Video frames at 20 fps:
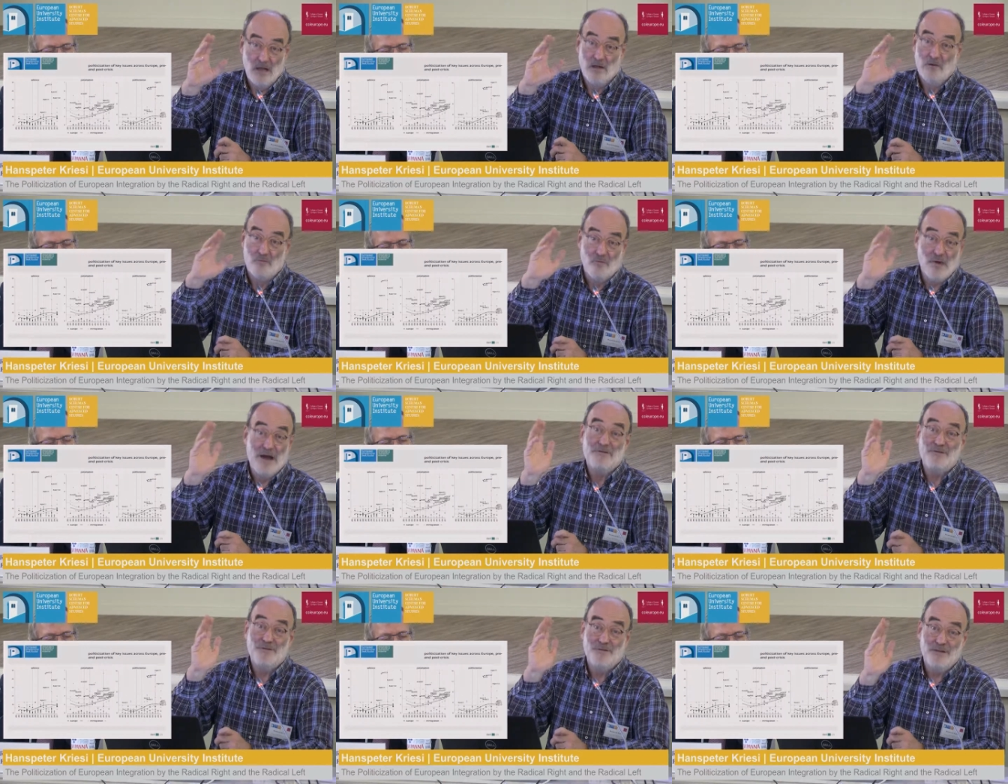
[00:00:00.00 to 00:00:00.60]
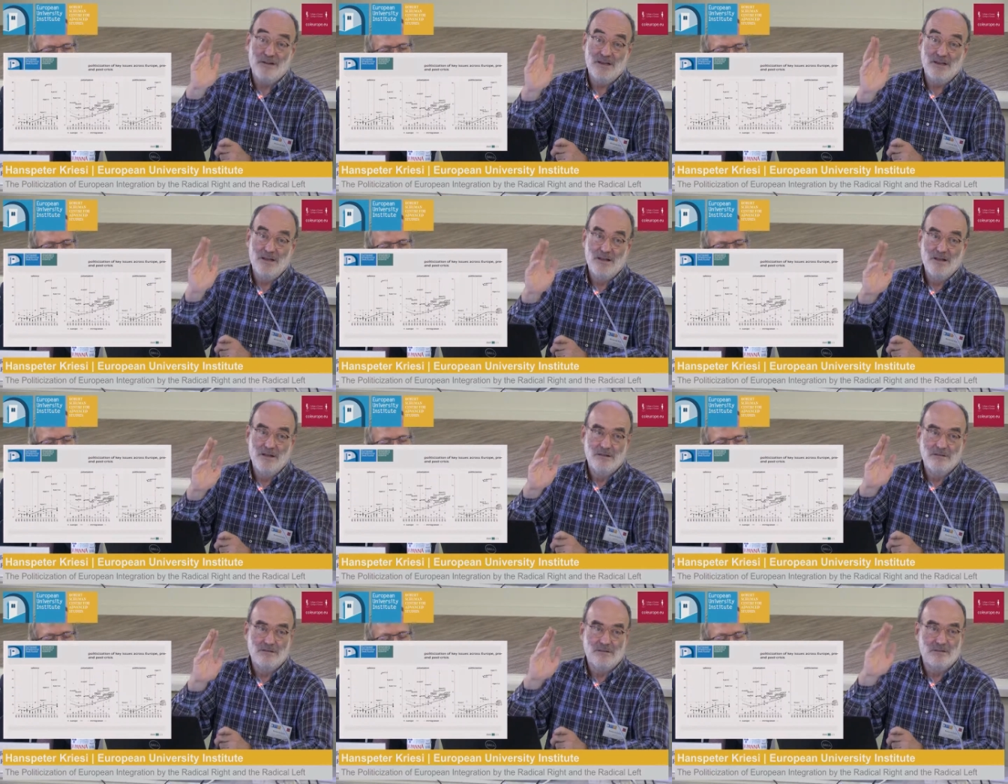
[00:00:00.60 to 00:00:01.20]
roughly
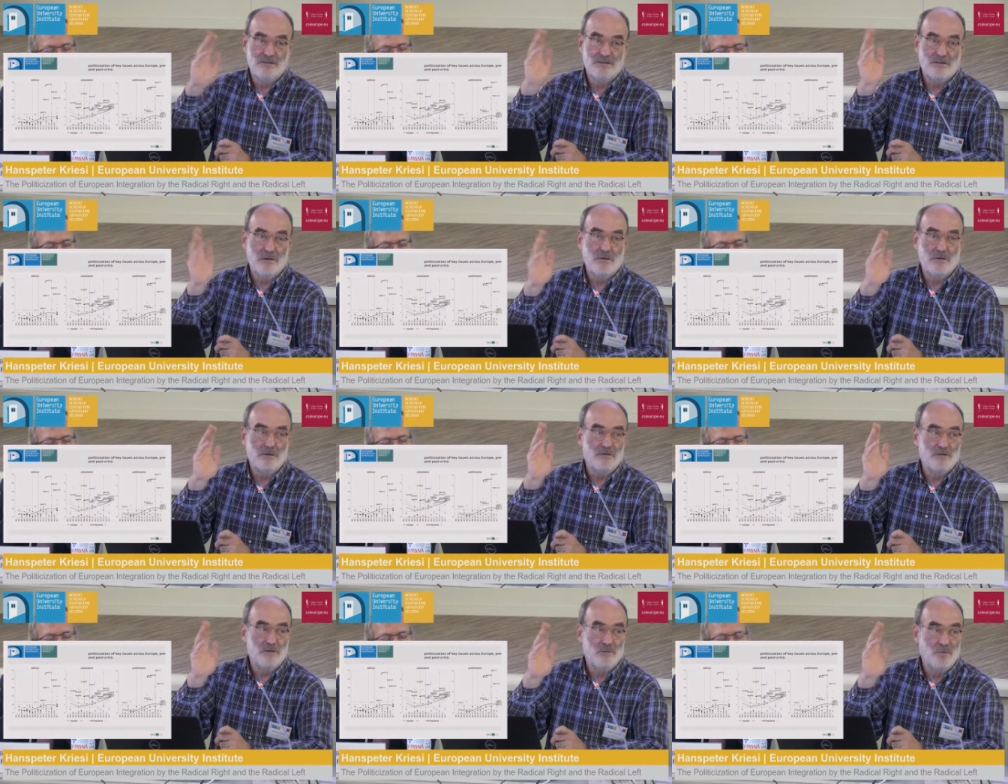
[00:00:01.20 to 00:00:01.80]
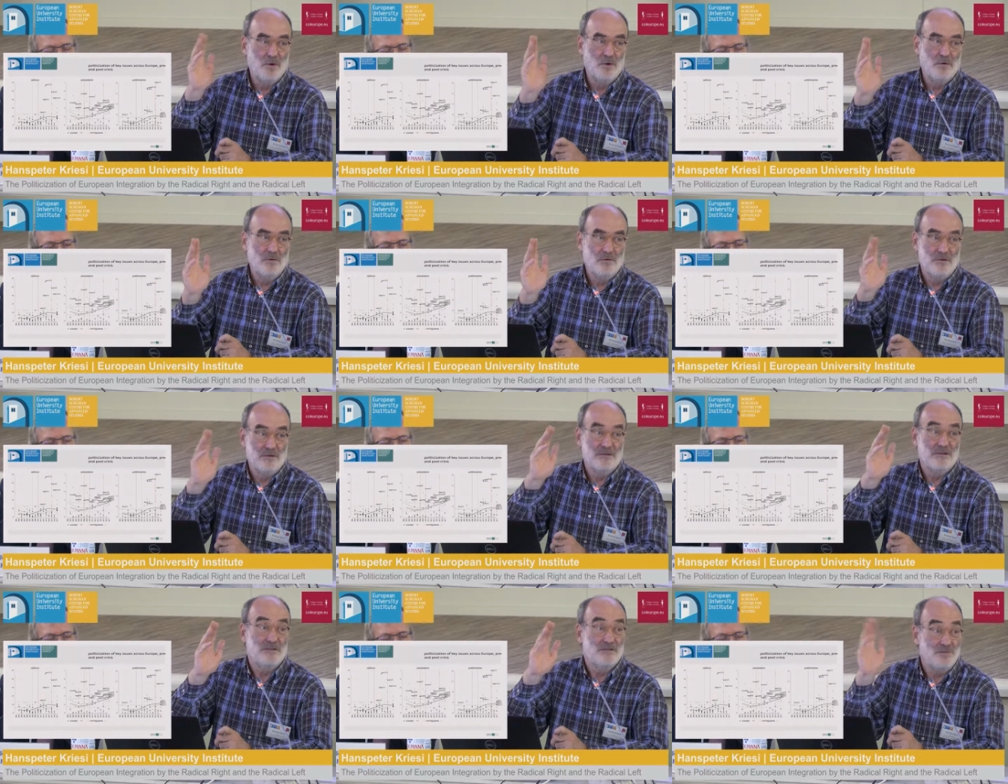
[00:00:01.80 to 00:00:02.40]
the, third
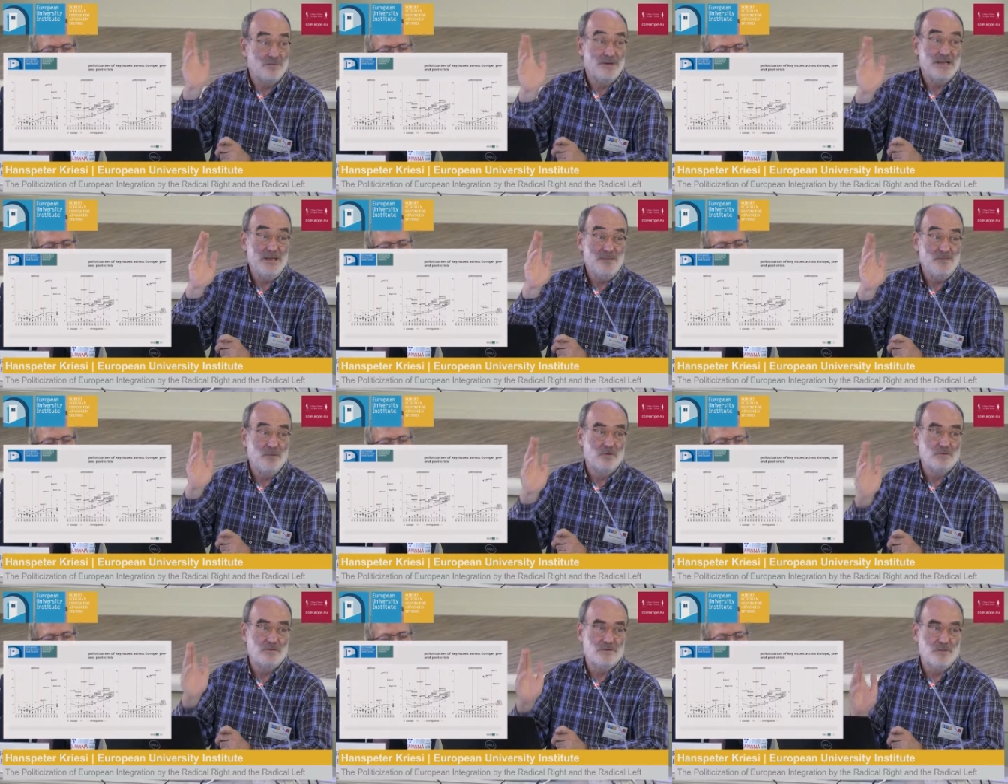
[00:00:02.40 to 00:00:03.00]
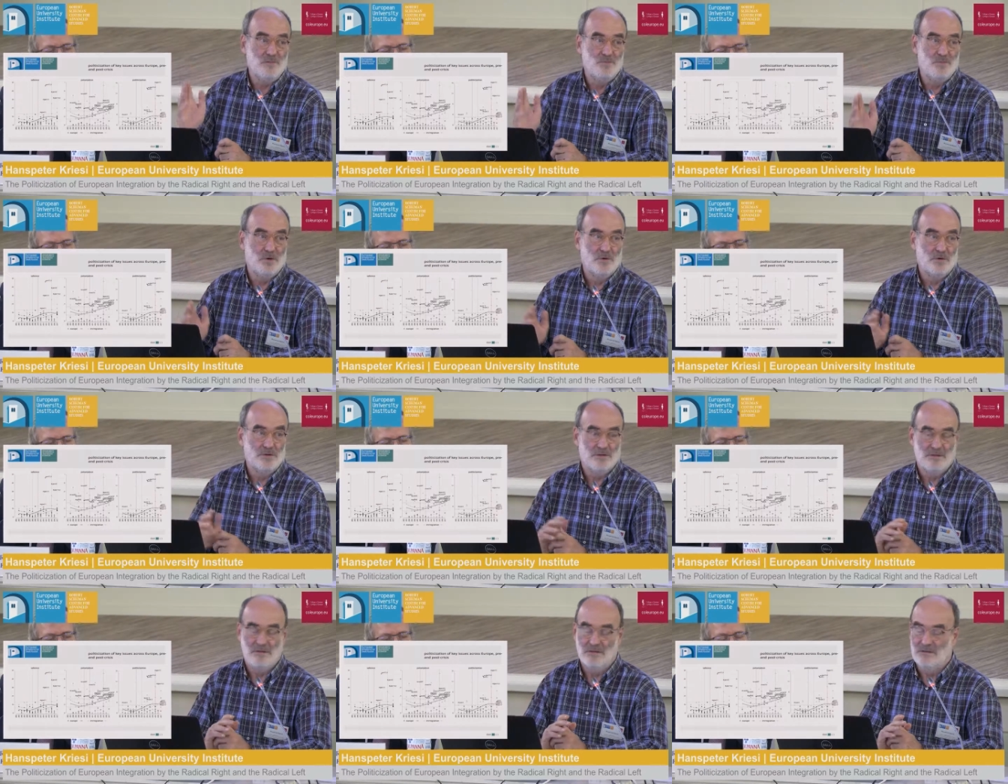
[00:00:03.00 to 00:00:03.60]
the three most
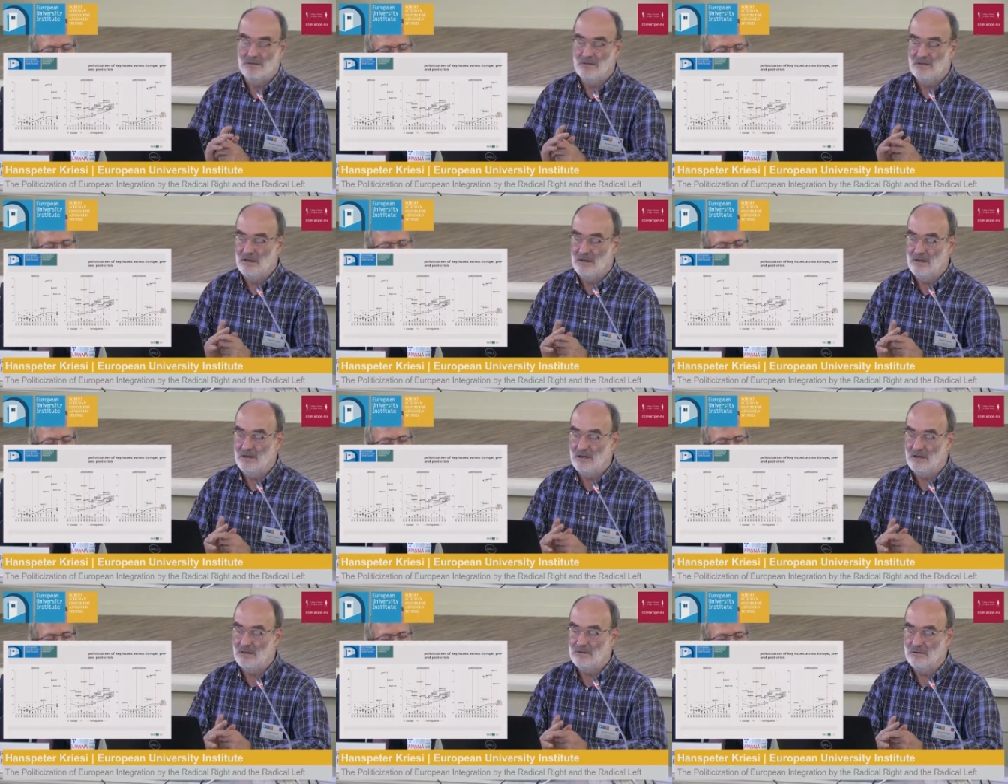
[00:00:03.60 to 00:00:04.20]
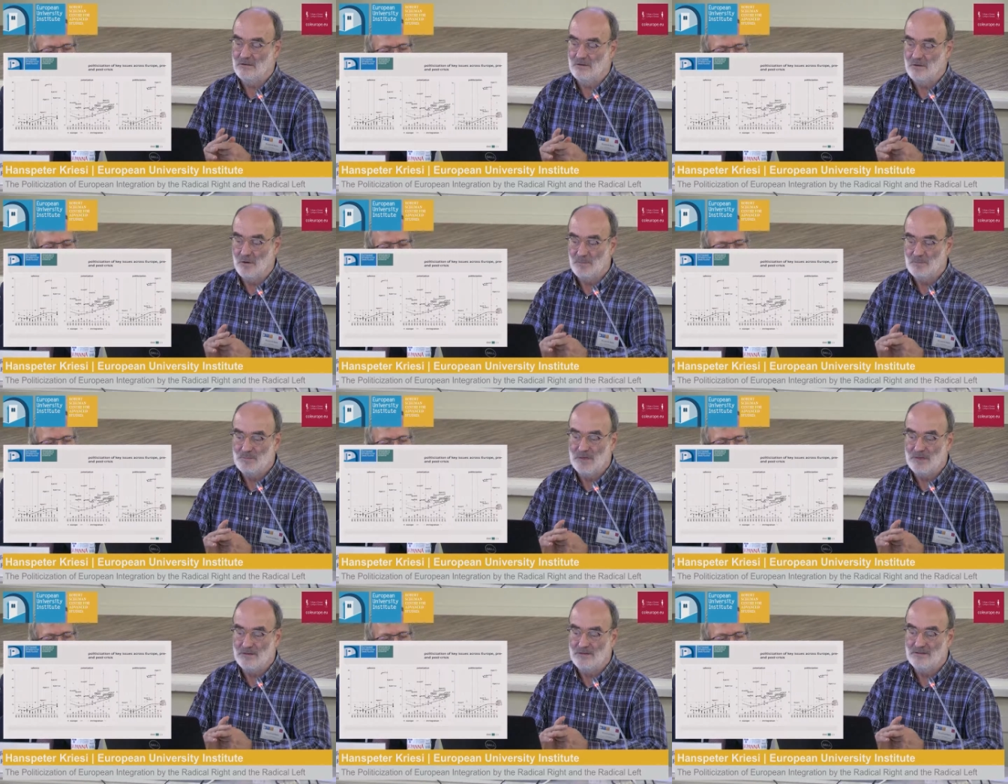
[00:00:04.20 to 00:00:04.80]
important uh,
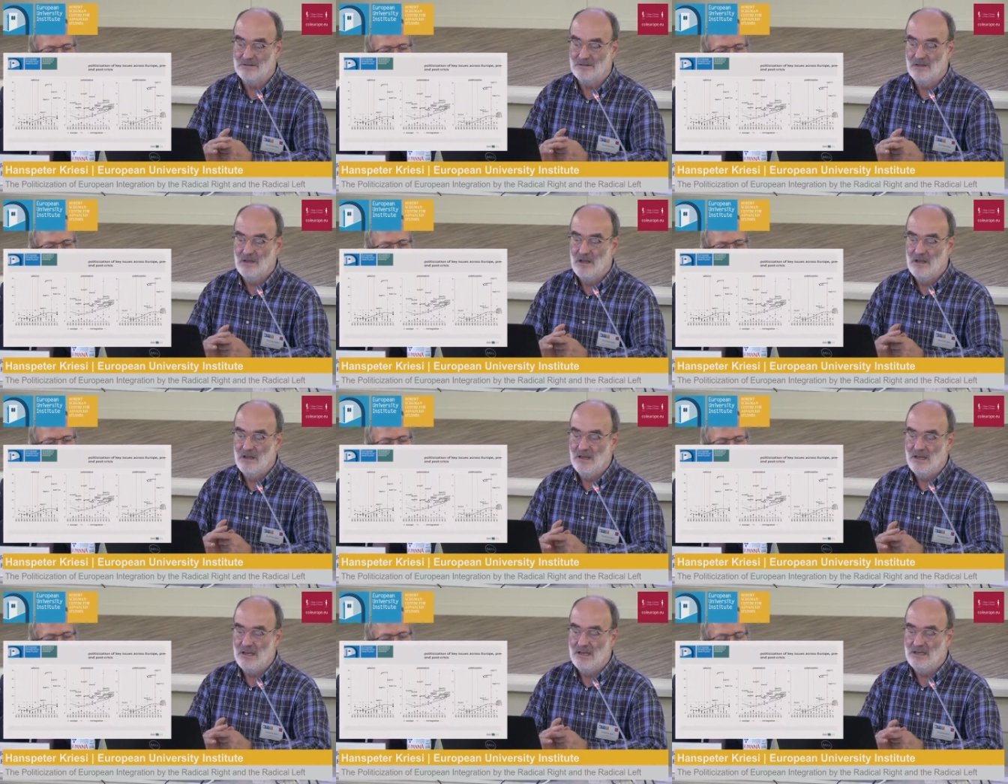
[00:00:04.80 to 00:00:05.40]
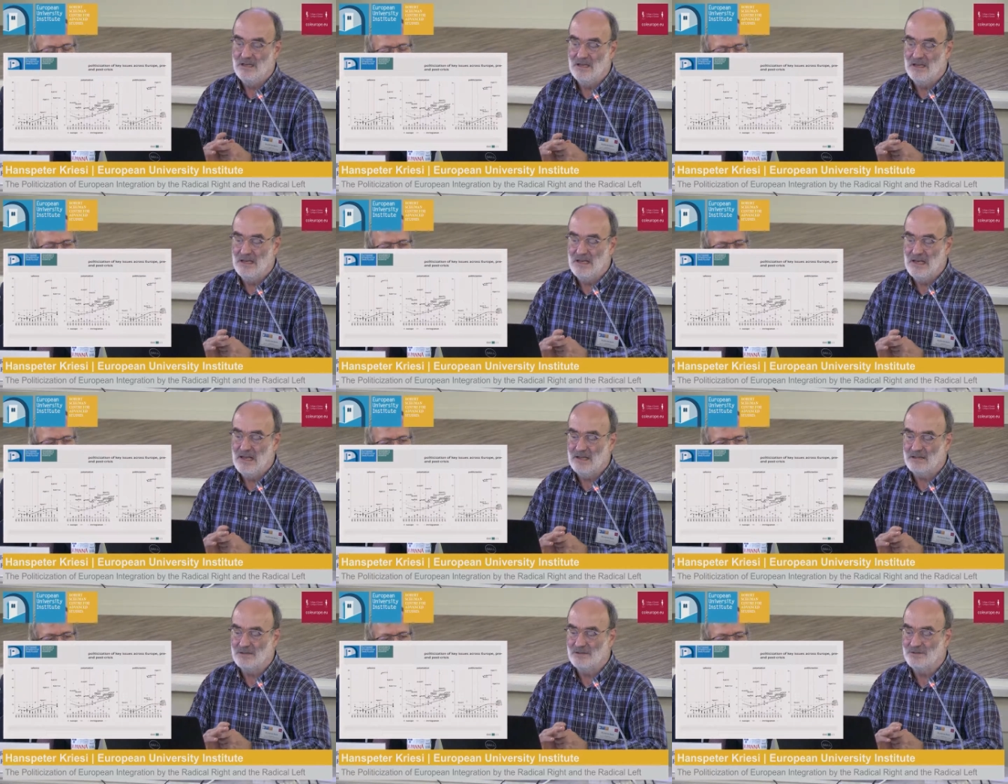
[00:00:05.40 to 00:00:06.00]
topics in an
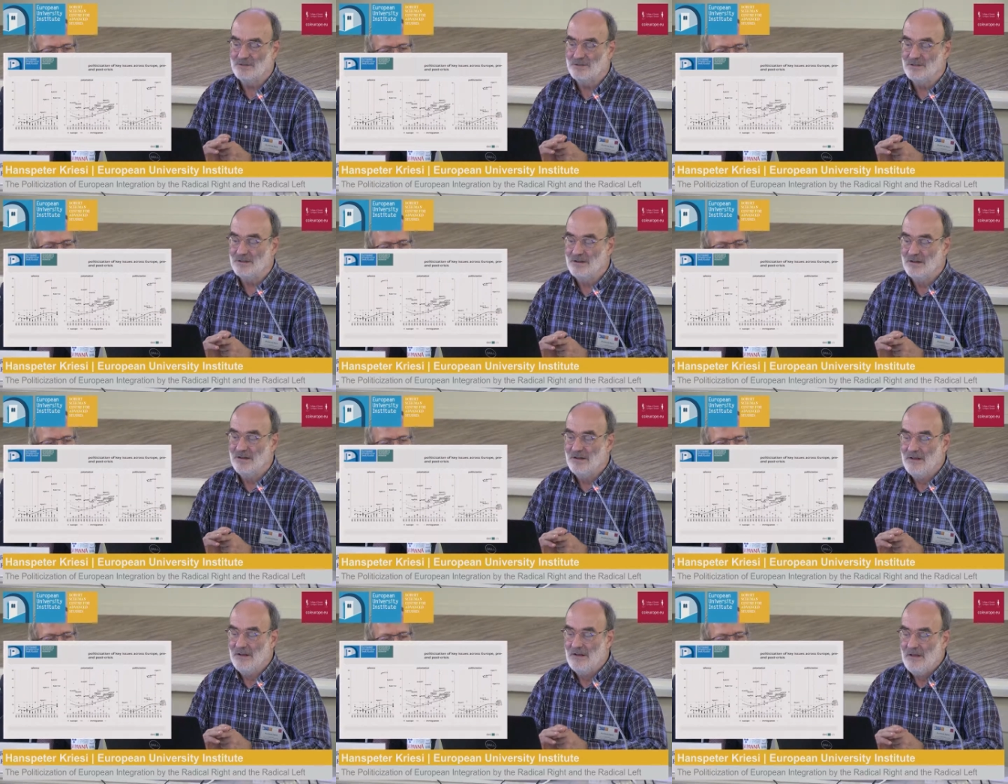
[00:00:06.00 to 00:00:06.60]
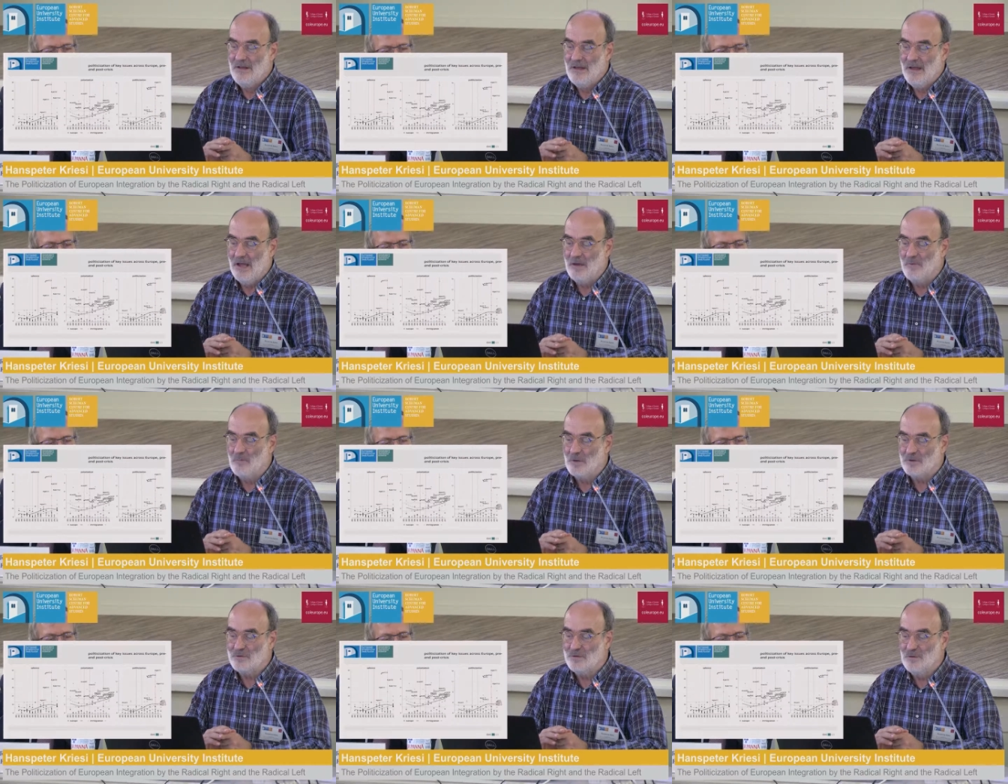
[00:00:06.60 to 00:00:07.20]
election.
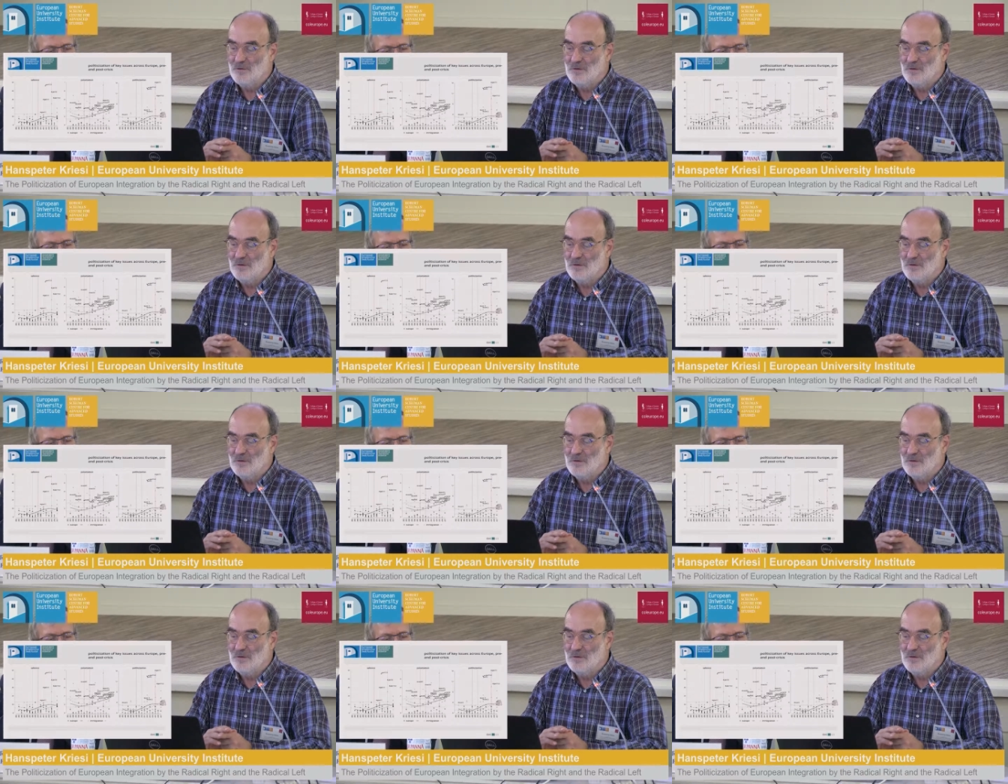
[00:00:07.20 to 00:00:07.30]
And what you